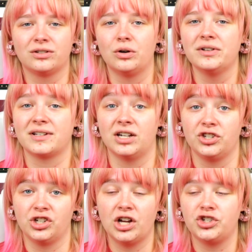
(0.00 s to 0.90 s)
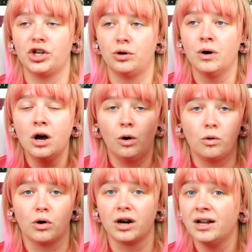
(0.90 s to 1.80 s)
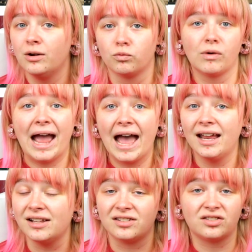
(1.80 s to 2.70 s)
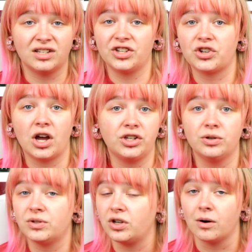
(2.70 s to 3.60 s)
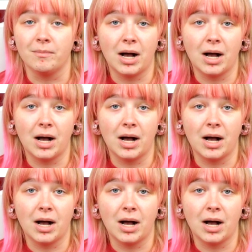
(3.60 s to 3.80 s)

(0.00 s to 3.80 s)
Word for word: adult is gonna judge you or rat and snitch on you to your